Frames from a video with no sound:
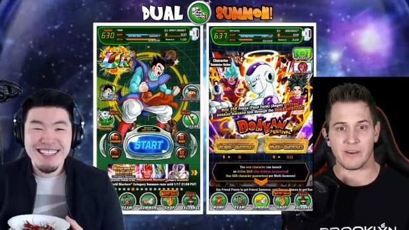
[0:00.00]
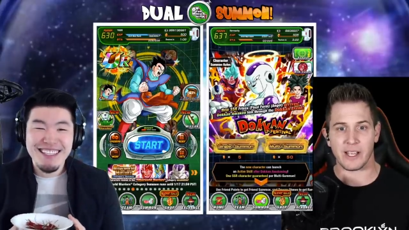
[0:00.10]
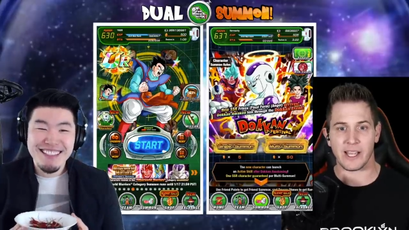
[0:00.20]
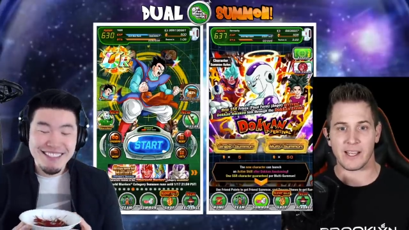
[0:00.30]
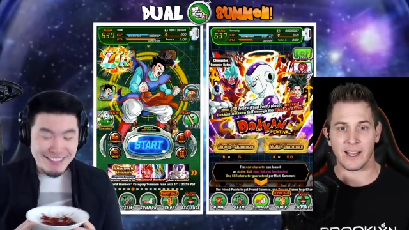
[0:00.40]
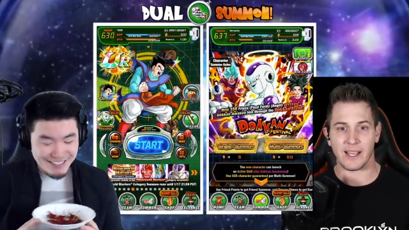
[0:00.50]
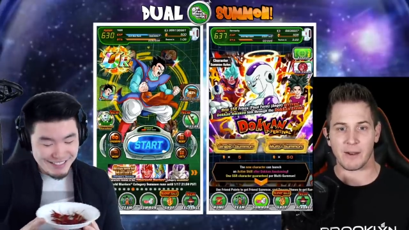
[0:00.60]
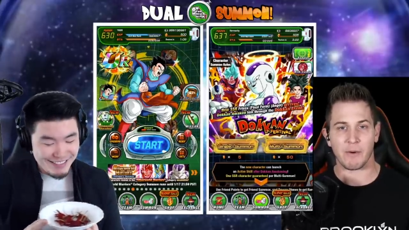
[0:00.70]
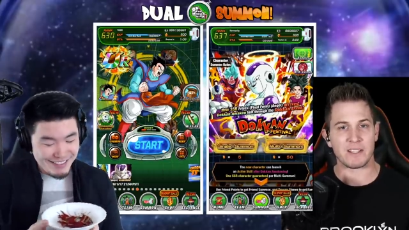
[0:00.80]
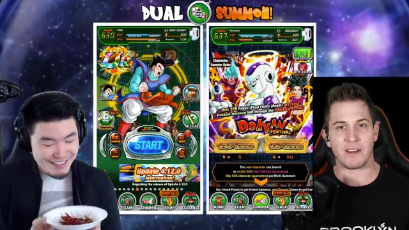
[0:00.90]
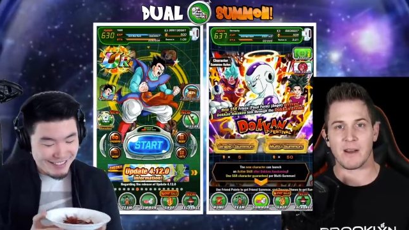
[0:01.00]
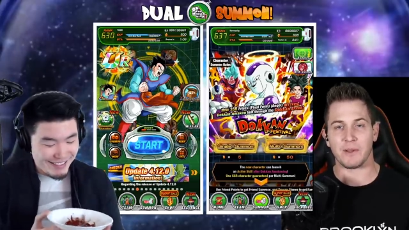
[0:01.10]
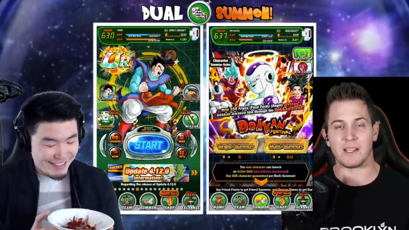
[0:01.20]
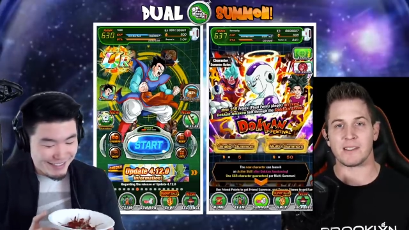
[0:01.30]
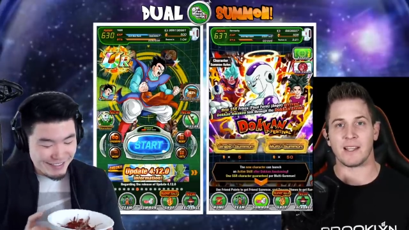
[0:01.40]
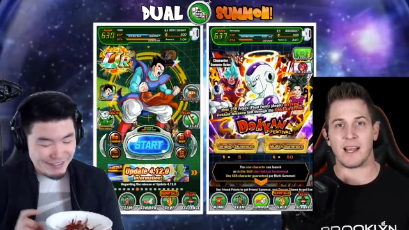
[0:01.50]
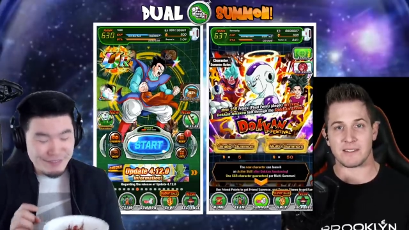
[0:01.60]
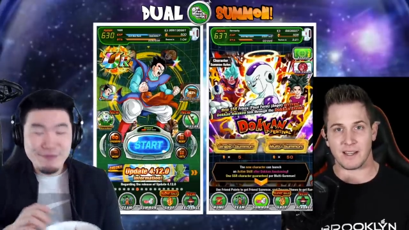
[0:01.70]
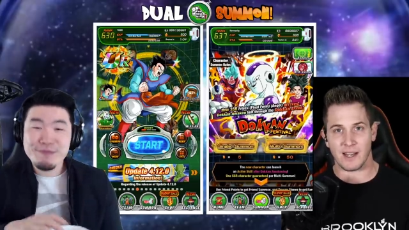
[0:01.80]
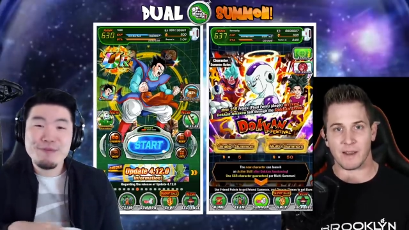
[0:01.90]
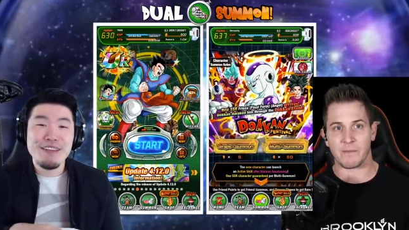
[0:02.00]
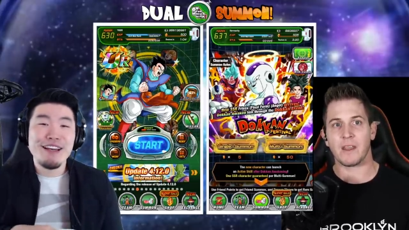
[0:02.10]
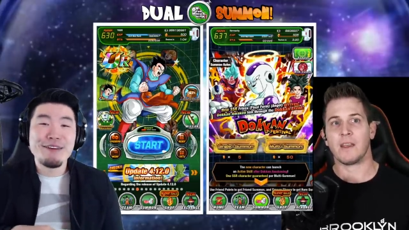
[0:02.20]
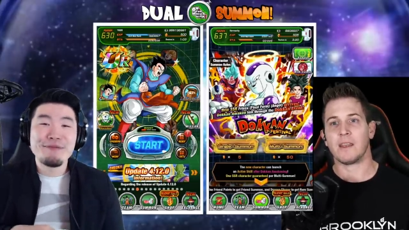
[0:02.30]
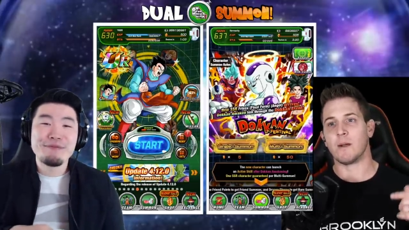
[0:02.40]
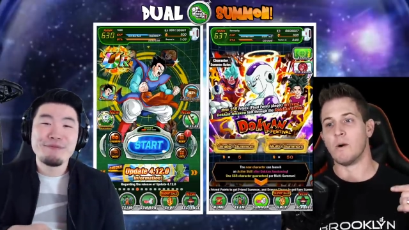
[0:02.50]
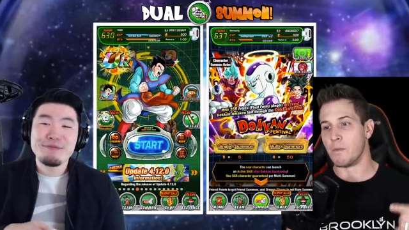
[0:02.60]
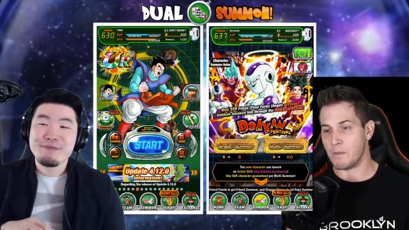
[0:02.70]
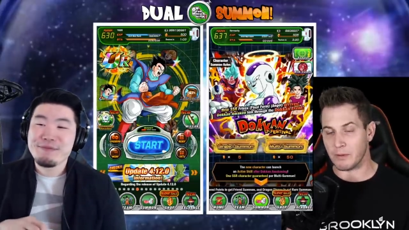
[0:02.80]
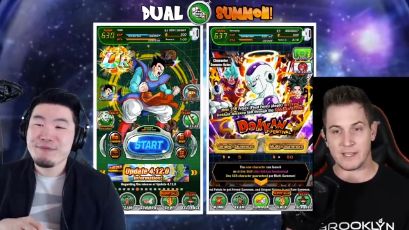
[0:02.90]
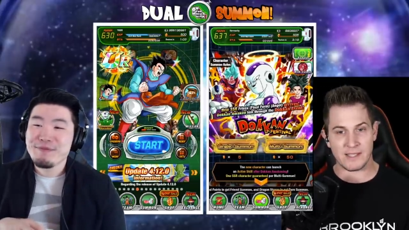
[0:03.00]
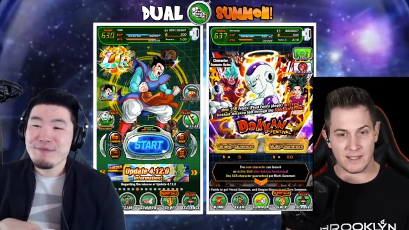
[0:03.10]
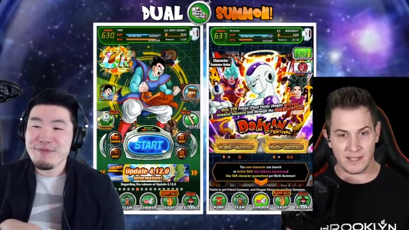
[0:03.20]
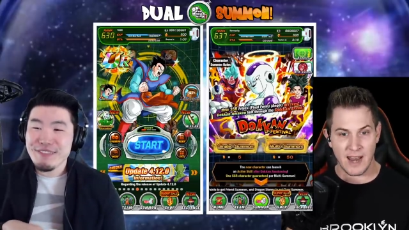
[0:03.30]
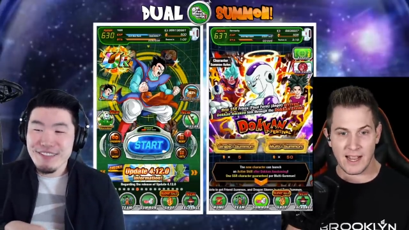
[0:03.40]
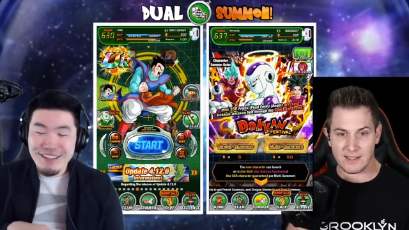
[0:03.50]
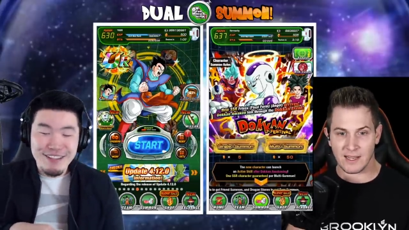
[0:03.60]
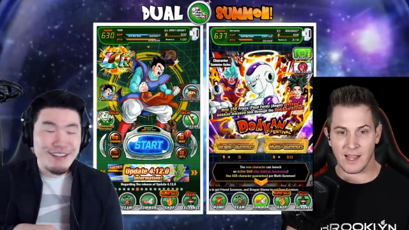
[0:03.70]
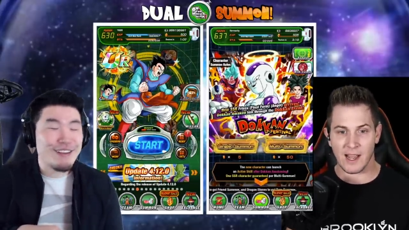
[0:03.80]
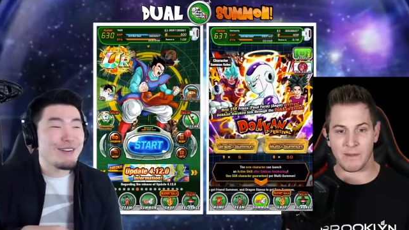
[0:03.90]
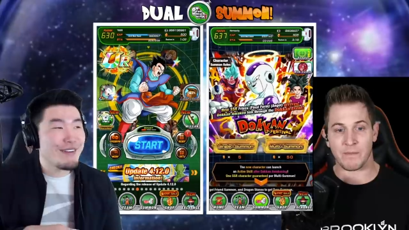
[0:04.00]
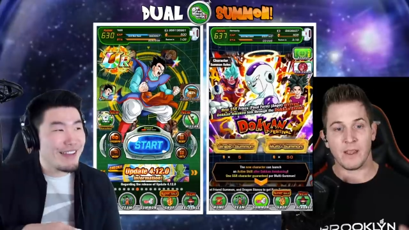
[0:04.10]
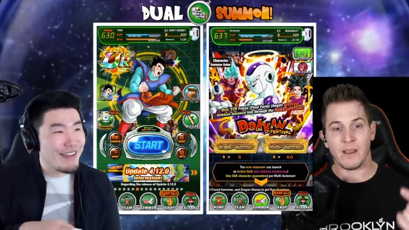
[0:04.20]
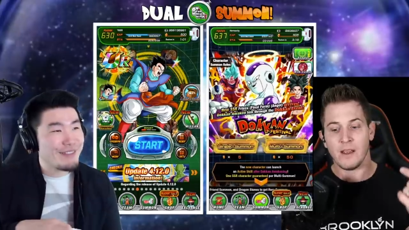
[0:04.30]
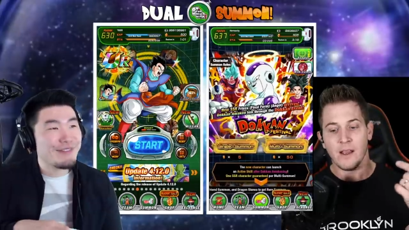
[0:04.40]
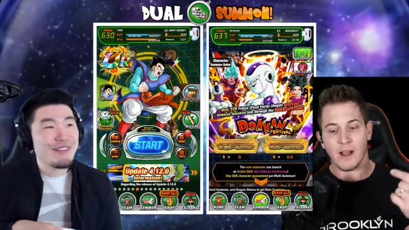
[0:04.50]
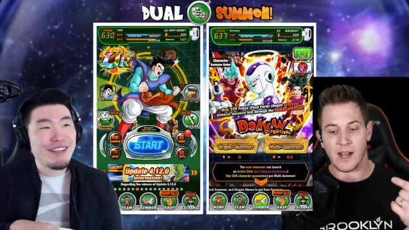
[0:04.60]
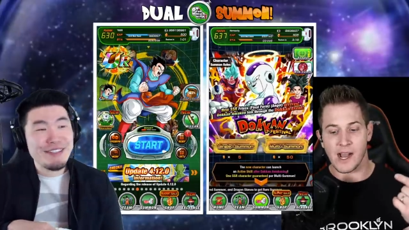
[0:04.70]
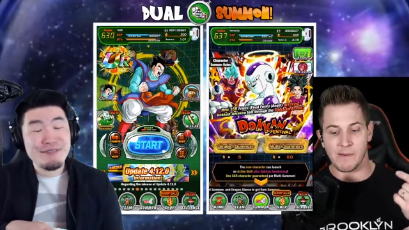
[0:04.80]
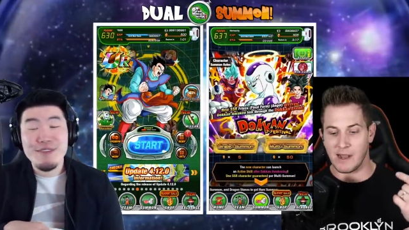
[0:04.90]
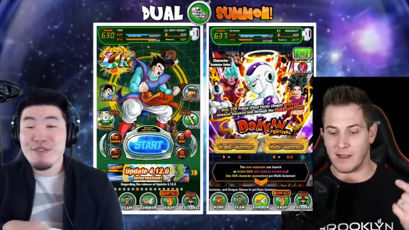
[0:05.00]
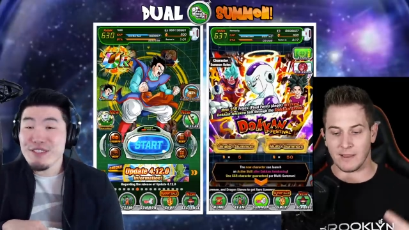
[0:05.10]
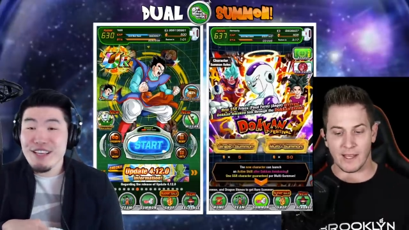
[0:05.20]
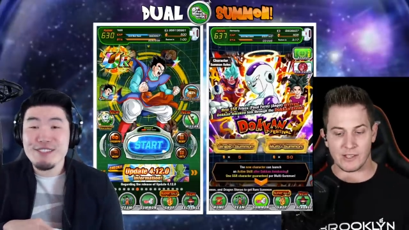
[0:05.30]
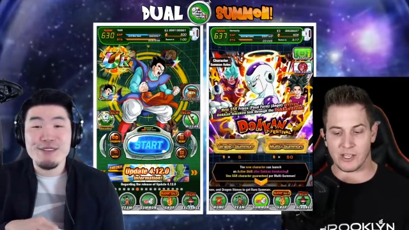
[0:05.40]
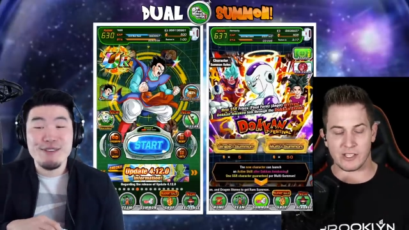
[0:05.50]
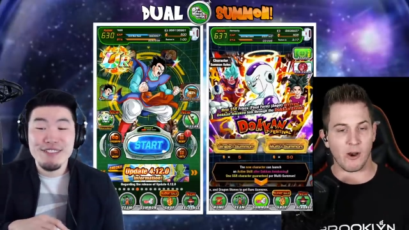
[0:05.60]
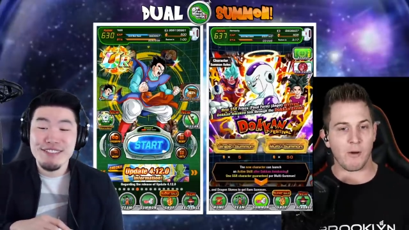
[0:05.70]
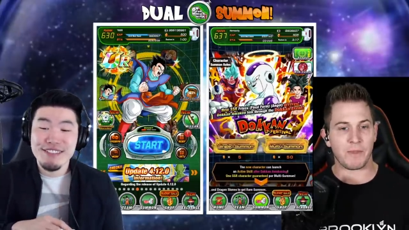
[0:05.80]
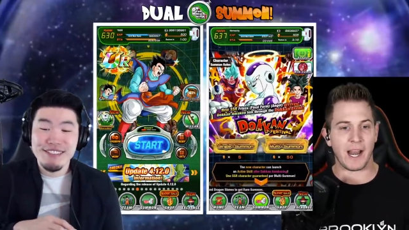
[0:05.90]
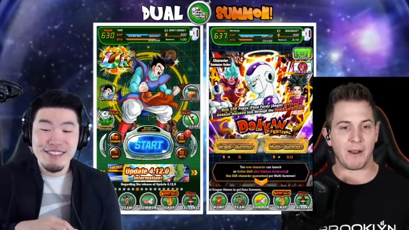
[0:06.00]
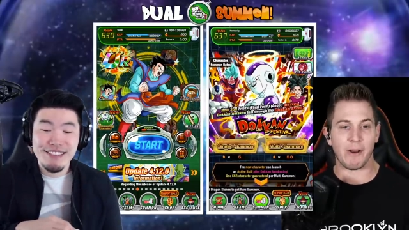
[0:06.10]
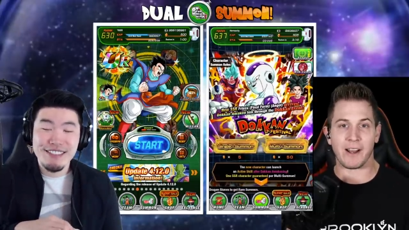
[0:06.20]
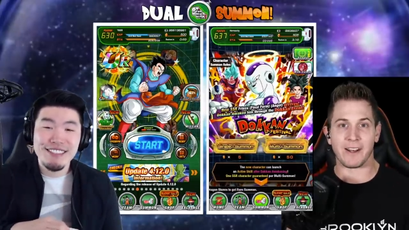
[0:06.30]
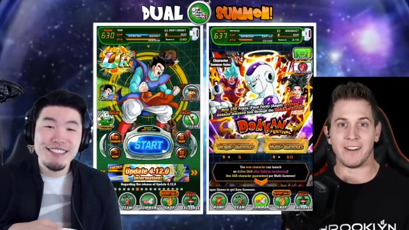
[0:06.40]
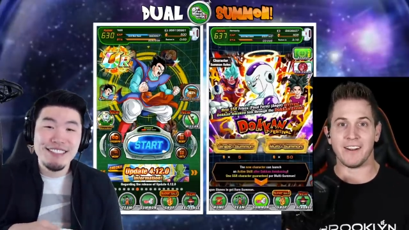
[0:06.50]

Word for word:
Speaker 1: Okay. like, it was not pleasant last time. Yep. It won't be pleasant the next time. Yeah, okay. um, if you say let's so. just hope that I win.